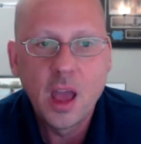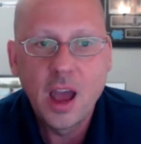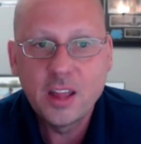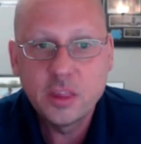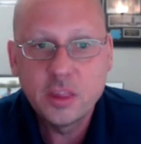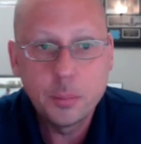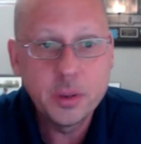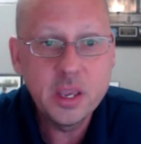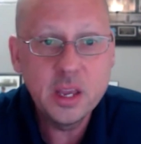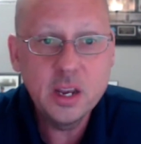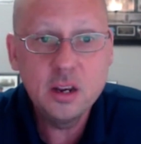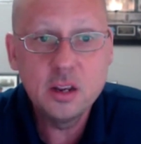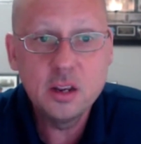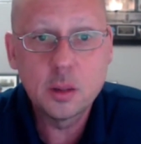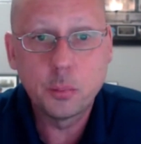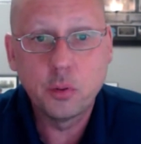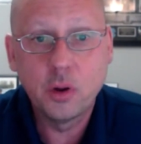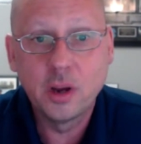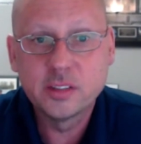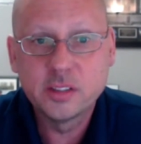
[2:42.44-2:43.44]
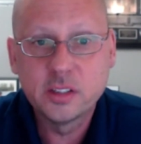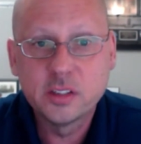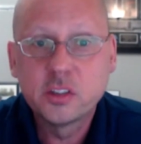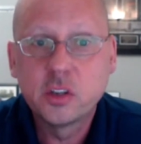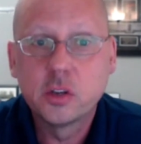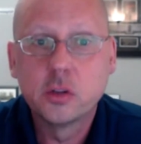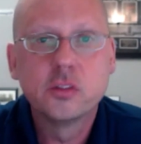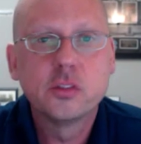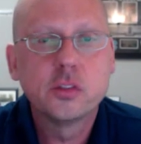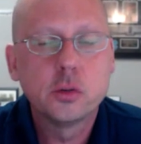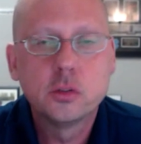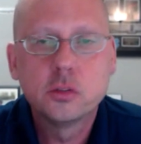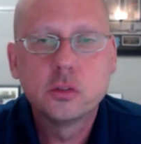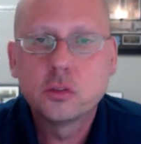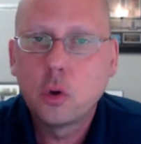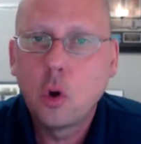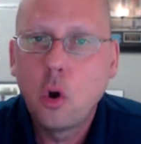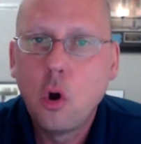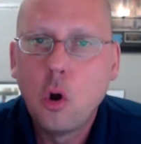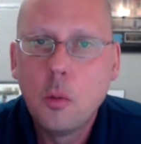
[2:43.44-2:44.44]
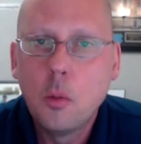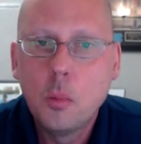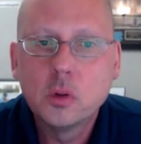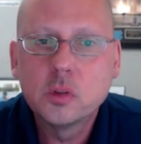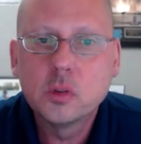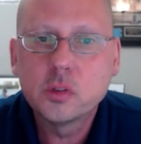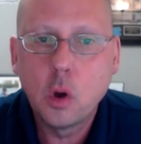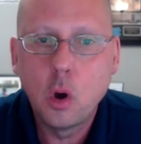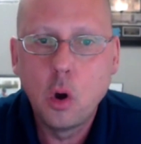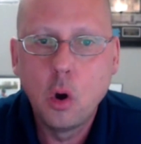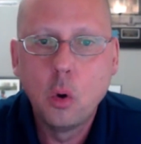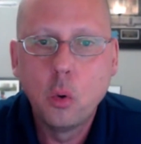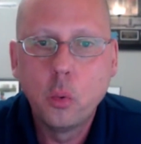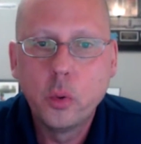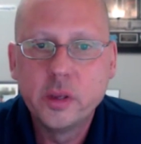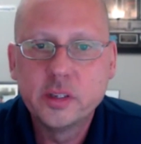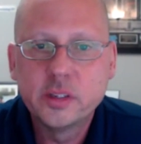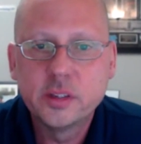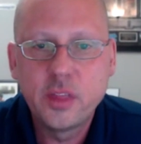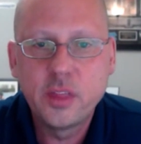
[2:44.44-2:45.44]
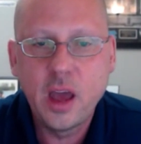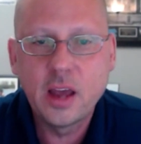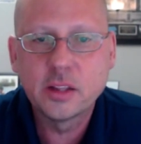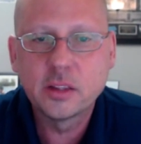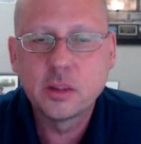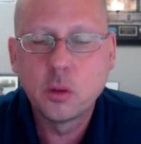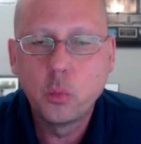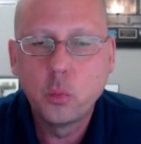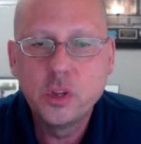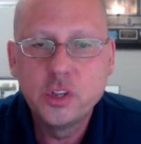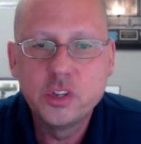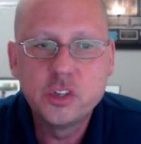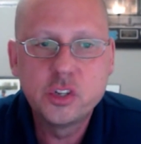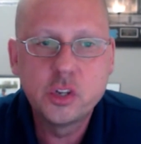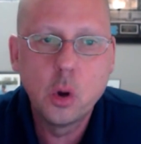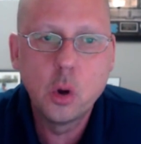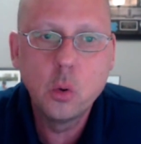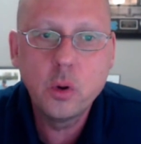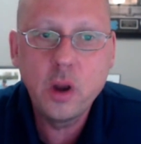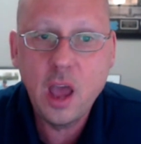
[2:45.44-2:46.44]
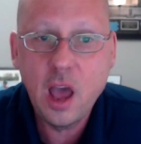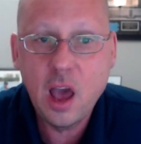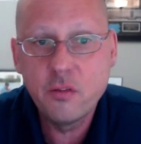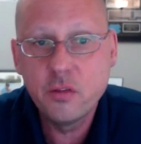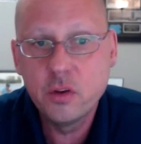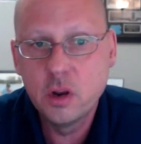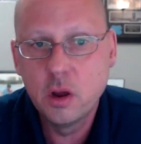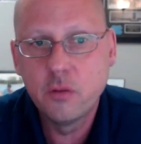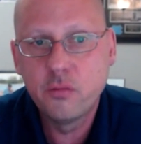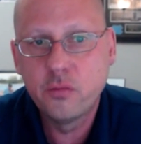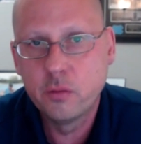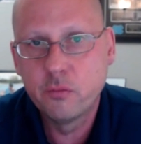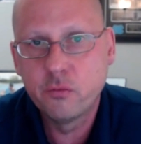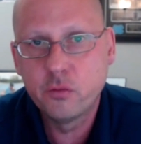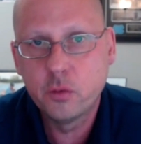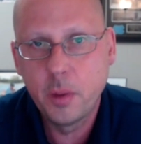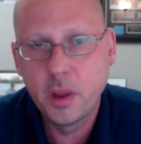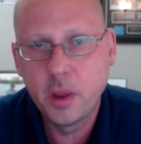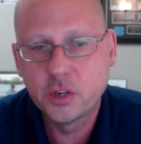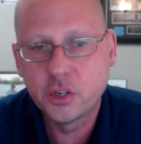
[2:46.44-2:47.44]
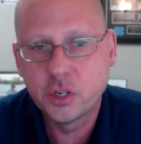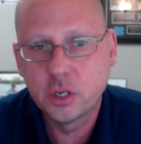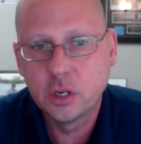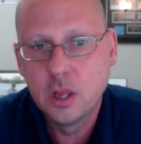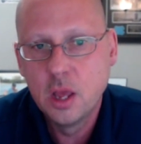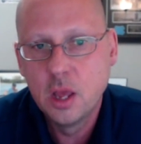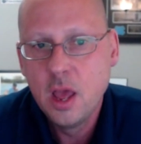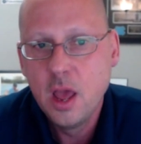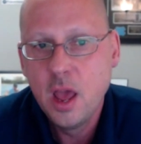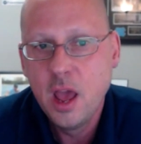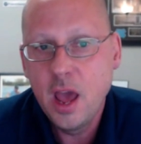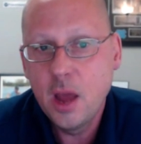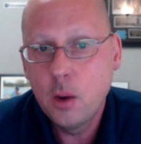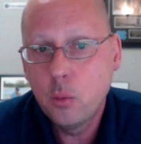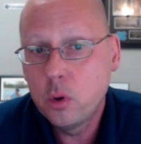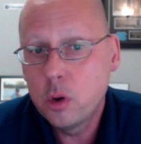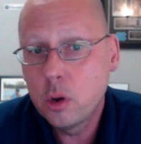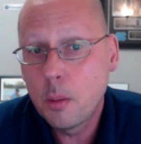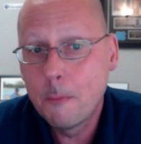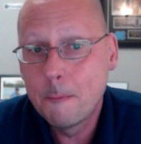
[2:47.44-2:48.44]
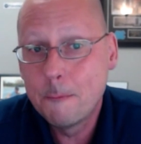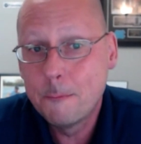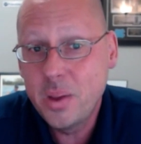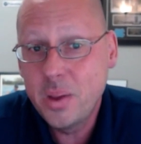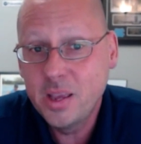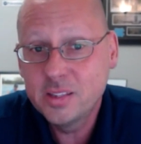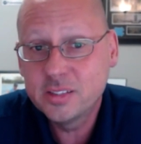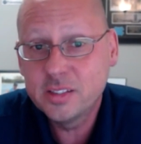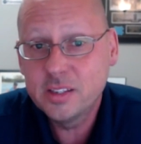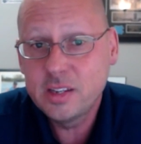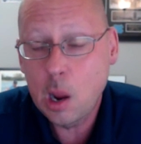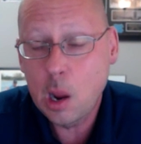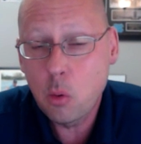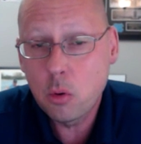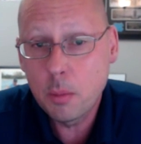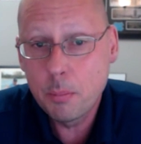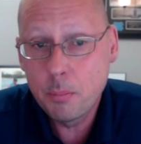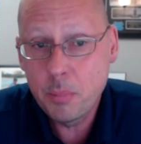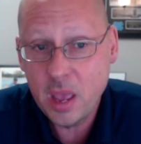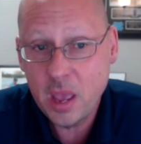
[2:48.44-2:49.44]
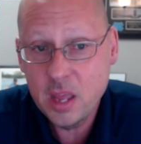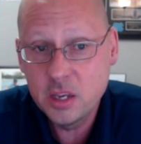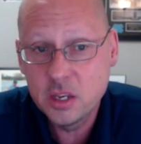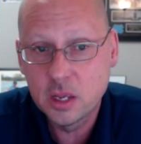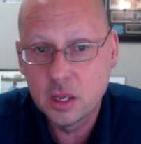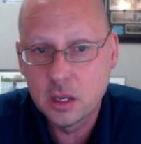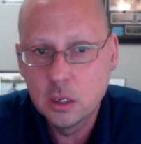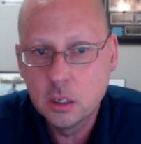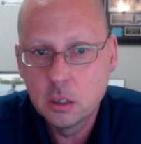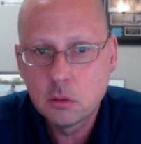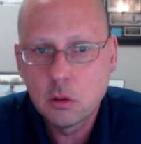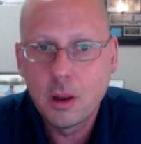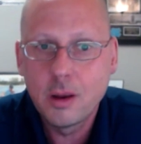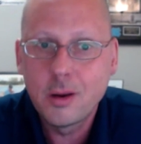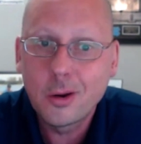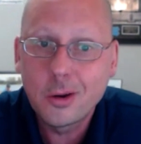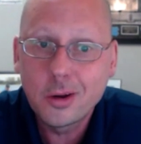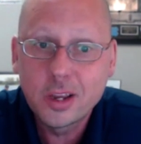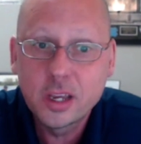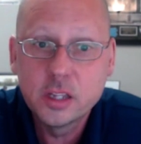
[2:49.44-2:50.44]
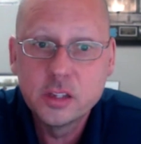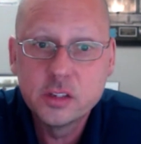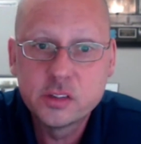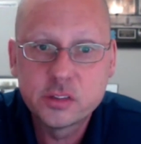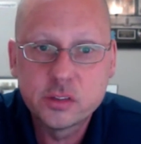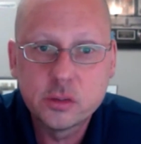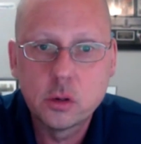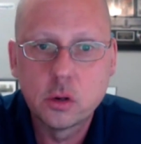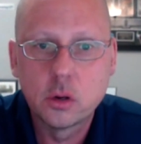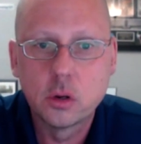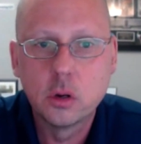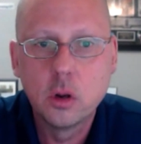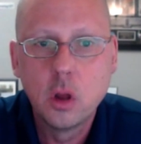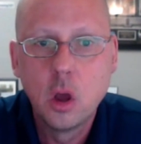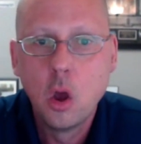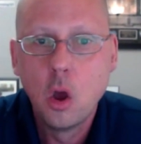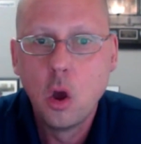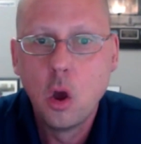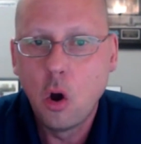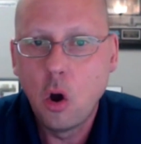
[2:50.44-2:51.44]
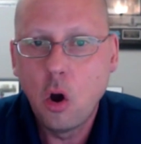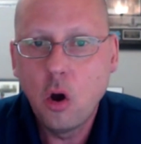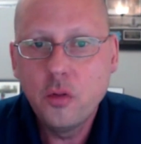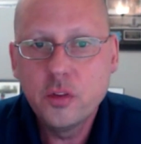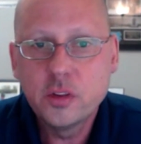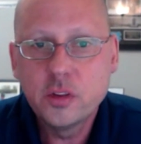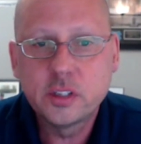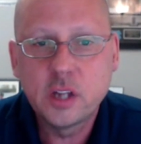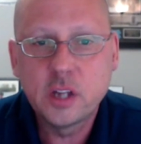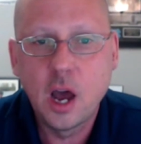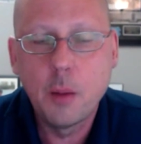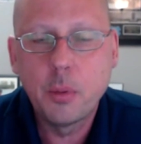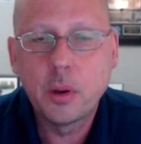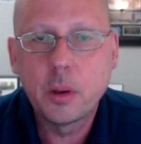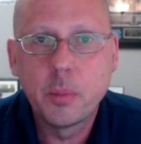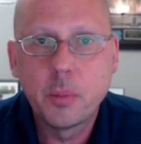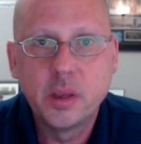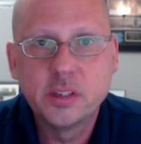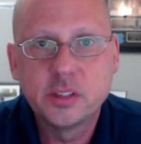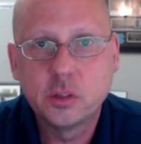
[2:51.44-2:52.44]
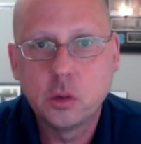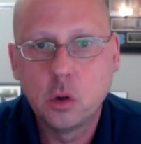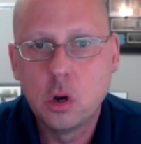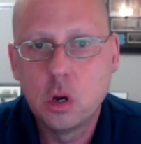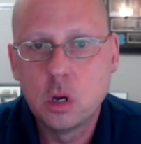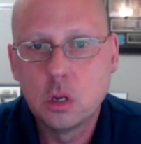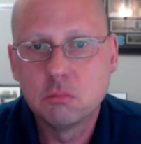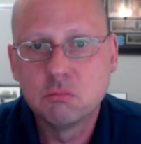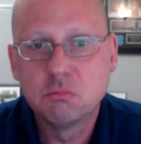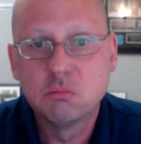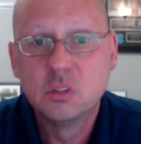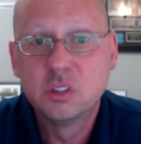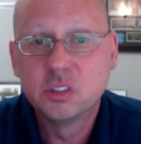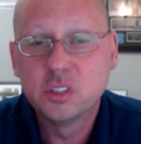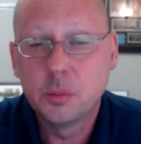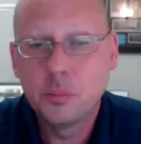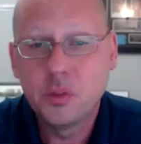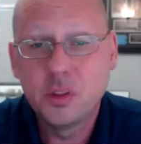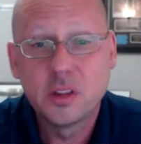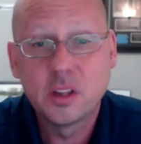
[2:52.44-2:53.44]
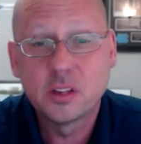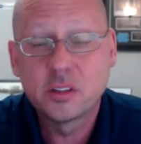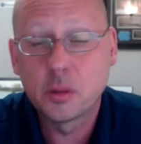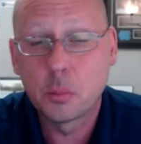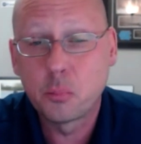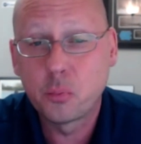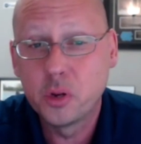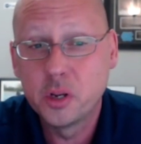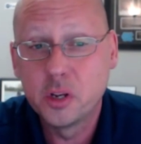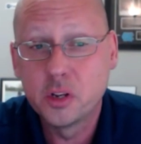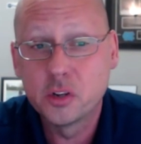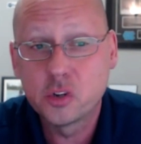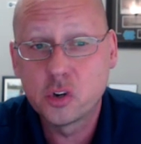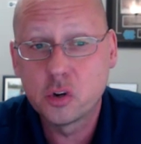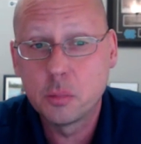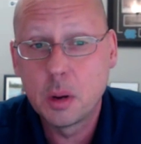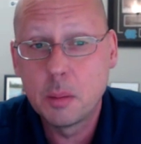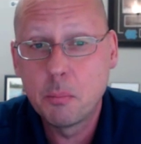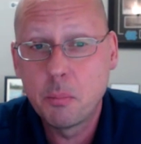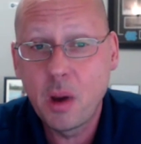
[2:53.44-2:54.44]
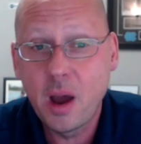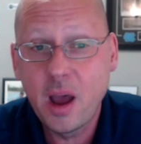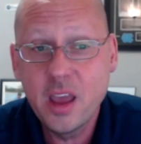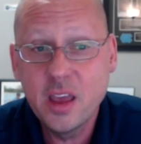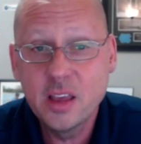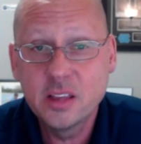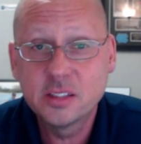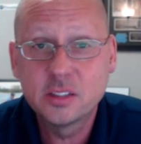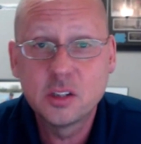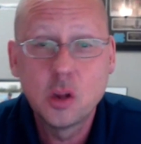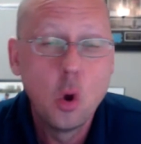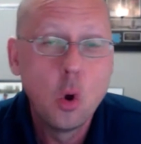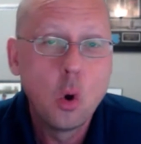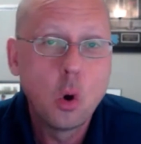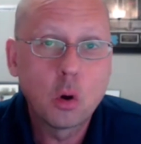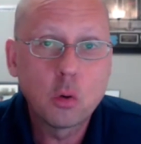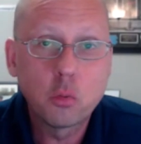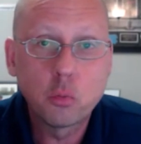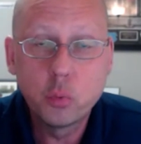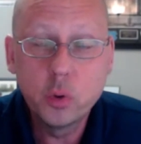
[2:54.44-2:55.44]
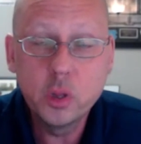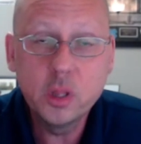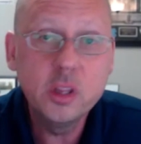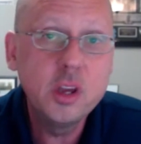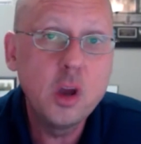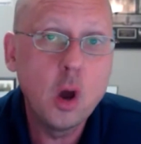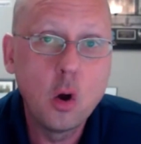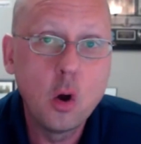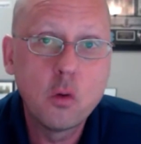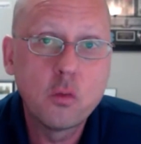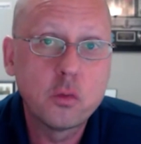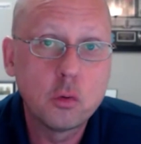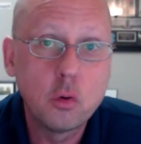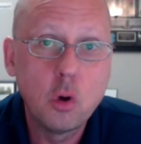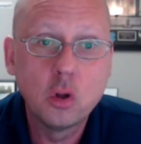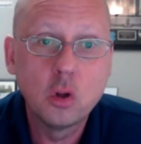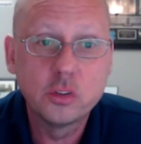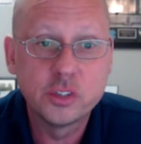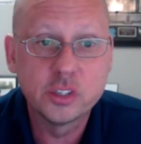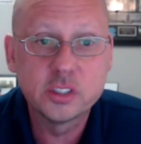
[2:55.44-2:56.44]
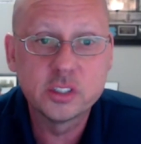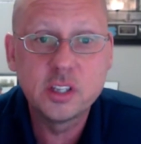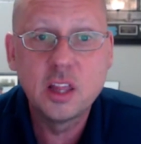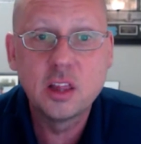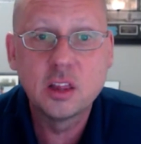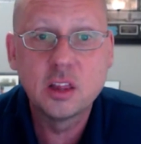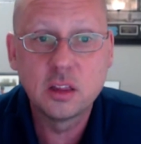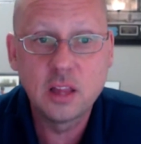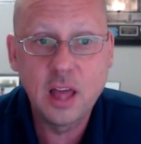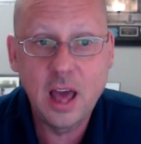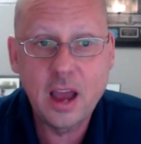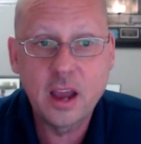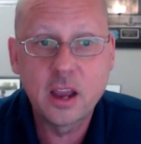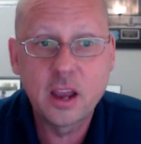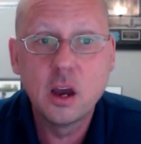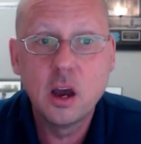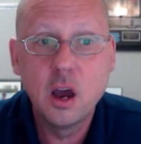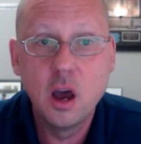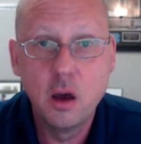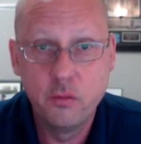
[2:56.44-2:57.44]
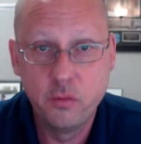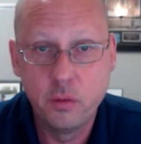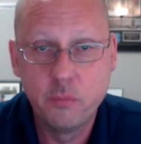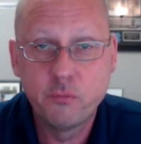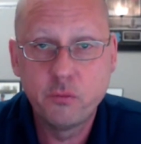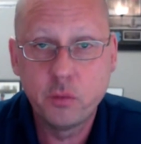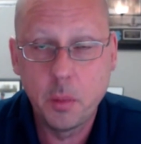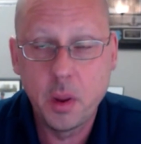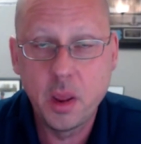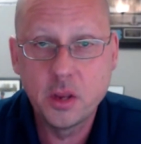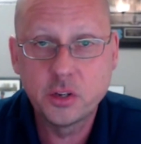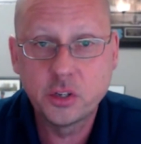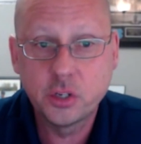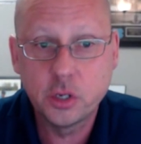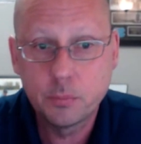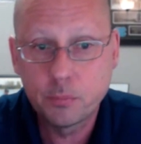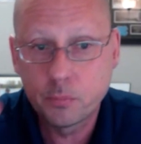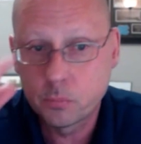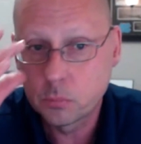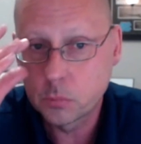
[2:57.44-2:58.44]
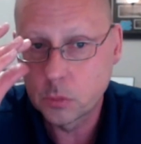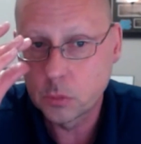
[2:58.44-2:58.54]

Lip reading: At the beginning of the process, concerns are almost always that we don't have enough information, and we are basing our opinion and our concern on this topic based on something that's a predetermined bias or really overall just a lack of information.